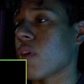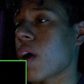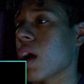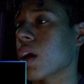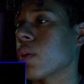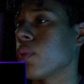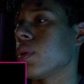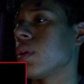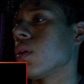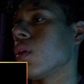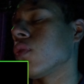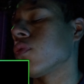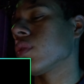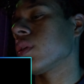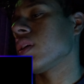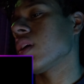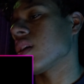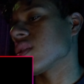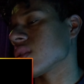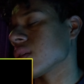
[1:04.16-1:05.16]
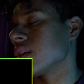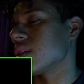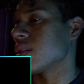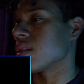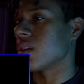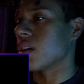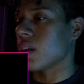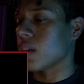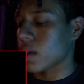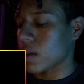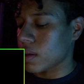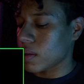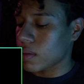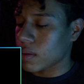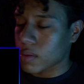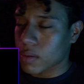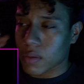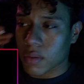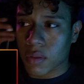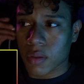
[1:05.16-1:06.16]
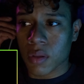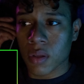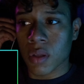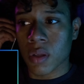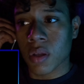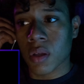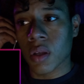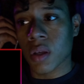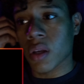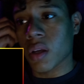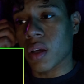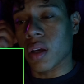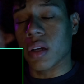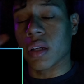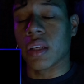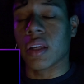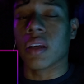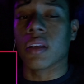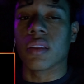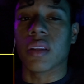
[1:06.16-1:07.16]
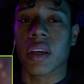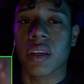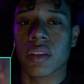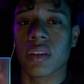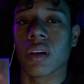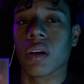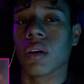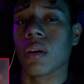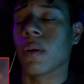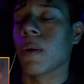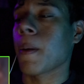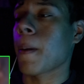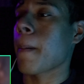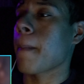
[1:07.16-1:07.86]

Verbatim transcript: rocking with it. Hopefully y'all stay to the end. And again, thank y'all.